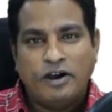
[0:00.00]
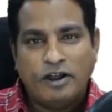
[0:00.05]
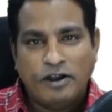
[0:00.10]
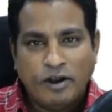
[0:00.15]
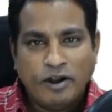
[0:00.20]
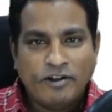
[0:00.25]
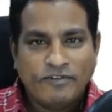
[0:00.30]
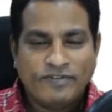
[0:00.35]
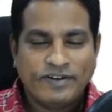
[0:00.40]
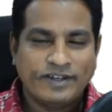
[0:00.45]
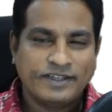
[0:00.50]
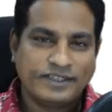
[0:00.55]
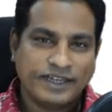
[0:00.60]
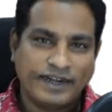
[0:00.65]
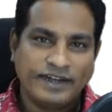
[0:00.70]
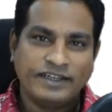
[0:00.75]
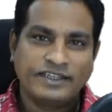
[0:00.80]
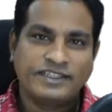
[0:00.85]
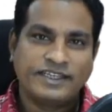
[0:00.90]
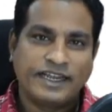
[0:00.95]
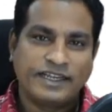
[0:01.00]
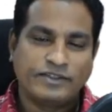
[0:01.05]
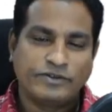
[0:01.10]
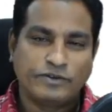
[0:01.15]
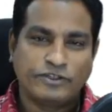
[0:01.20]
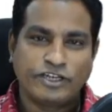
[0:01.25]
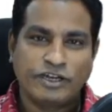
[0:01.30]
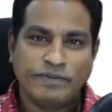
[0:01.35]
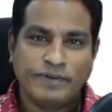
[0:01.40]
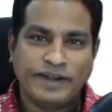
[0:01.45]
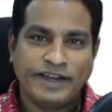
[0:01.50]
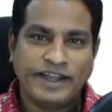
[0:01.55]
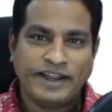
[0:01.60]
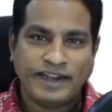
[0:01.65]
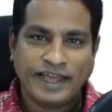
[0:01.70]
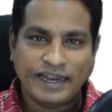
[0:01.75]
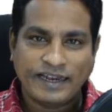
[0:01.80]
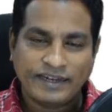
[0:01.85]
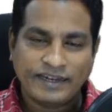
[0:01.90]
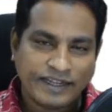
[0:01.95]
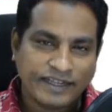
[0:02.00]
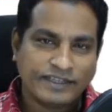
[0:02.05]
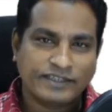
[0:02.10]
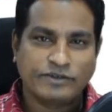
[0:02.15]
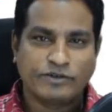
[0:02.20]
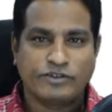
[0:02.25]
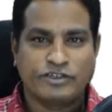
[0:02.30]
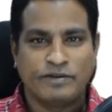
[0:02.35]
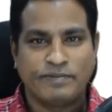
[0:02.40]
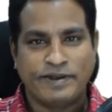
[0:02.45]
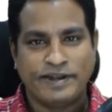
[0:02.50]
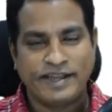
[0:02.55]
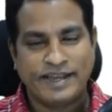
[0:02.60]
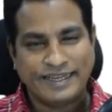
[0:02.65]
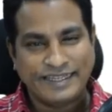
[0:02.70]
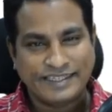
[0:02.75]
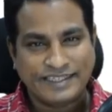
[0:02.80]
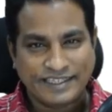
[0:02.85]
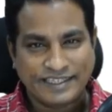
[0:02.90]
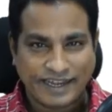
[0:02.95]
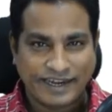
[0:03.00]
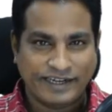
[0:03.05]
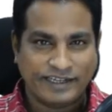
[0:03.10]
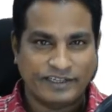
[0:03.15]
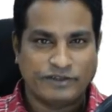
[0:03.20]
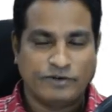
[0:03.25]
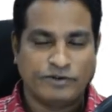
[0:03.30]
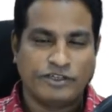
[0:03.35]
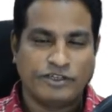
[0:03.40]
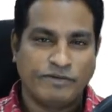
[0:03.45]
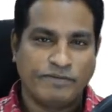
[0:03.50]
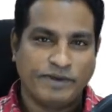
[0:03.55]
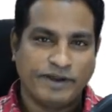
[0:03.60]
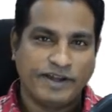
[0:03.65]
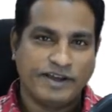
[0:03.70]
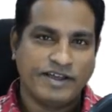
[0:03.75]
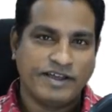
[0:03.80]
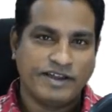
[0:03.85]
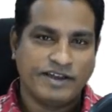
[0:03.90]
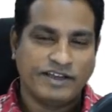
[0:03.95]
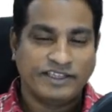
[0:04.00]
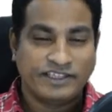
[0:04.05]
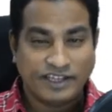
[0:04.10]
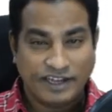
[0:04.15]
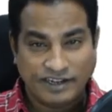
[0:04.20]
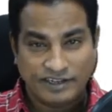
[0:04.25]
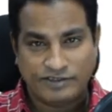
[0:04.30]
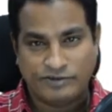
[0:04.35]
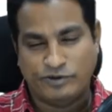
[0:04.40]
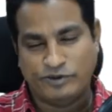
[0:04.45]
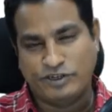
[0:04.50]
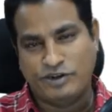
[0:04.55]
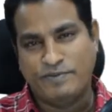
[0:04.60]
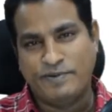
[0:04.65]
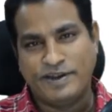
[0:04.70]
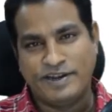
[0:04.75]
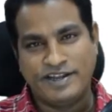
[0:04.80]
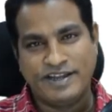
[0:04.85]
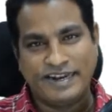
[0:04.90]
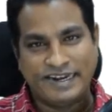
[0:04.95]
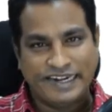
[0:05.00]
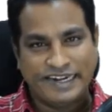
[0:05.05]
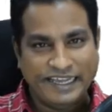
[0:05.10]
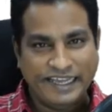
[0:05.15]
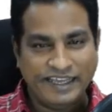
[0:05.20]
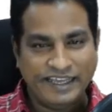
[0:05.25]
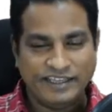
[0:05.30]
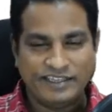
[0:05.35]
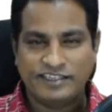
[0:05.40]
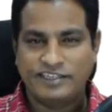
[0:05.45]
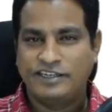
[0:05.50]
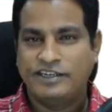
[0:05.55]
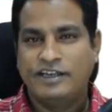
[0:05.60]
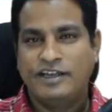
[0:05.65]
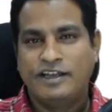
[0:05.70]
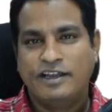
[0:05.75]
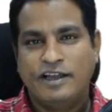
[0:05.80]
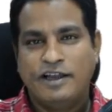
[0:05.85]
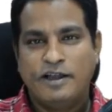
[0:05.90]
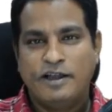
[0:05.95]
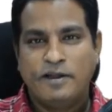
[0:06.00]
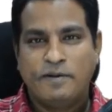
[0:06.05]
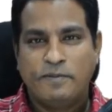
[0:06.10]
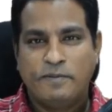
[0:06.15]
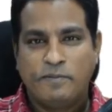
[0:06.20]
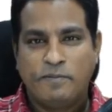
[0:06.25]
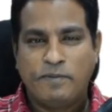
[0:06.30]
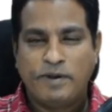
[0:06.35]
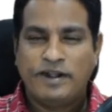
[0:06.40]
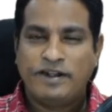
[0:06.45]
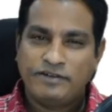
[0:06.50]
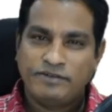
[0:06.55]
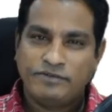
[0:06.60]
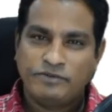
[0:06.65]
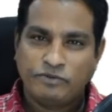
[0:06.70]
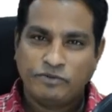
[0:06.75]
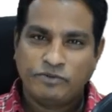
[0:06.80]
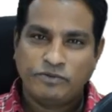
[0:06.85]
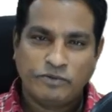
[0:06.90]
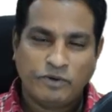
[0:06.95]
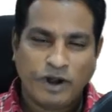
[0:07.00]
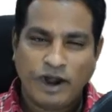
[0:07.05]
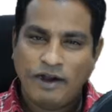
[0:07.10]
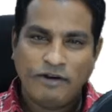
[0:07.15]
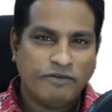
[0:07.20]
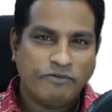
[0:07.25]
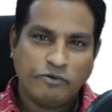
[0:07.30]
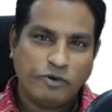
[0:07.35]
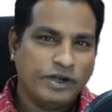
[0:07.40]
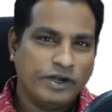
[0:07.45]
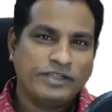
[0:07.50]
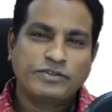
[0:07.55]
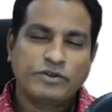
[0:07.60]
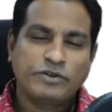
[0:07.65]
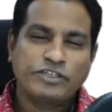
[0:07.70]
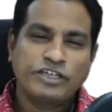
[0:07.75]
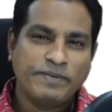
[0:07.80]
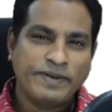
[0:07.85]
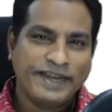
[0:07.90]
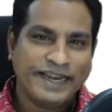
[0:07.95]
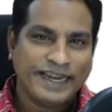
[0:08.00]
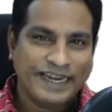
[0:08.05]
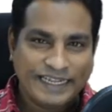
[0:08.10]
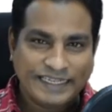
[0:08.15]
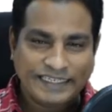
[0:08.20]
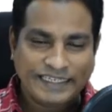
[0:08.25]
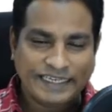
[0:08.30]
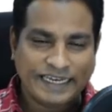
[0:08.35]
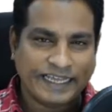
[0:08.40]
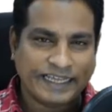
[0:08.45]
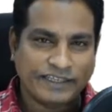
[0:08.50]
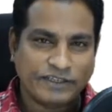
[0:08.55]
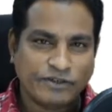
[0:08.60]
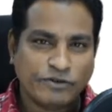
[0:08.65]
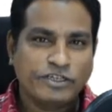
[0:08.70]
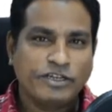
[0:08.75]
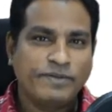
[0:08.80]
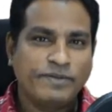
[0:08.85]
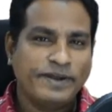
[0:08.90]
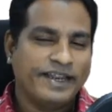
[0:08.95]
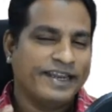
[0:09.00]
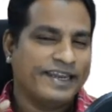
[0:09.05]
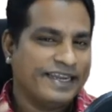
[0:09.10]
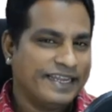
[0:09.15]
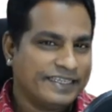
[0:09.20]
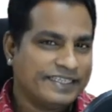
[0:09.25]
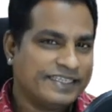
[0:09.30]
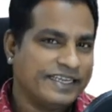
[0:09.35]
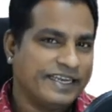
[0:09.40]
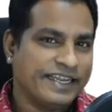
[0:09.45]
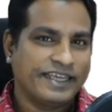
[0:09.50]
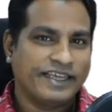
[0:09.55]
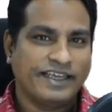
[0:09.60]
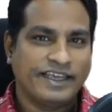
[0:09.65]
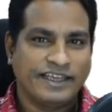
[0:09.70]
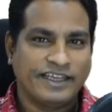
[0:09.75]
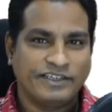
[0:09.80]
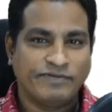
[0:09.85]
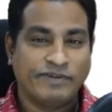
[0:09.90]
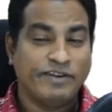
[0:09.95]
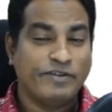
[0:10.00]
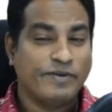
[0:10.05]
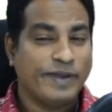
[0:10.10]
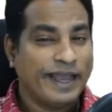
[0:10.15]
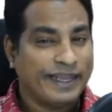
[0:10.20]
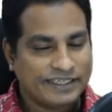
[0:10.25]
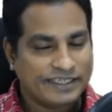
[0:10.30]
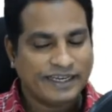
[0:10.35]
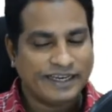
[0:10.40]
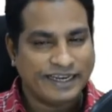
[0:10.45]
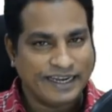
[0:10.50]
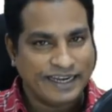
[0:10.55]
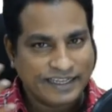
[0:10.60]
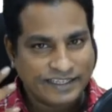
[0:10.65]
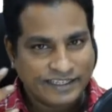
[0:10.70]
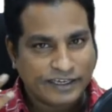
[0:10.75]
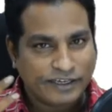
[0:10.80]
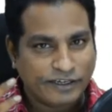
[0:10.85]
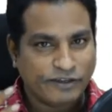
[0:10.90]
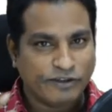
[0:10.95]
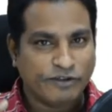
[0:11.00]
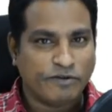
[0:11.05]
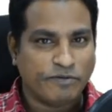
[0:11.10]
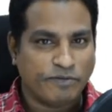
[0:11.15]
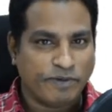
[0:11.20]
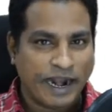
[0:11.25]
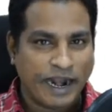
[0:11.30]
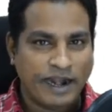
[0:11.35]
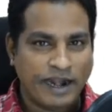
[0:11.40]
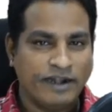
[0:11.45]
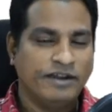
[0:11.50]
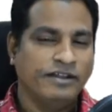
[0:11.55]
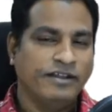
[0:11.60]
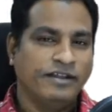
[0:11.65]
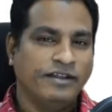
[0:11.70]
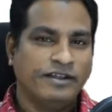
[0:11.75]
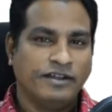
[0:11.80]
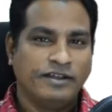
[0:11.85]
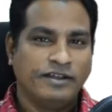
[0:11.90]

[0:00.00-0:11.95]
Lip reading: A lot of us understand social media analytics, social media insights, social media results, social media reach. But what is social media listening? Social media listening is when you actually listen to your brand